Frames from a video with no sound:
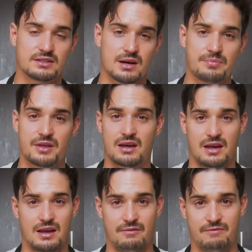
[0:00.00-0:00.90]
something
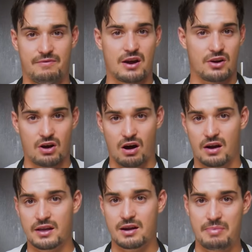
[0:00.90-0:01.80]
very
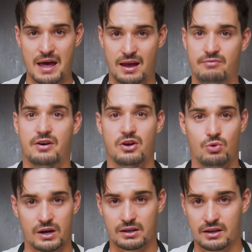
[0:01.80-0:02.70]
hot in a pan very
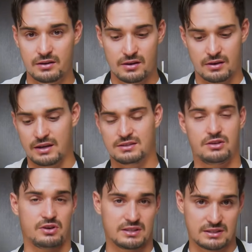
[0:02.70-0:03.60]
quickly. Okay, searing a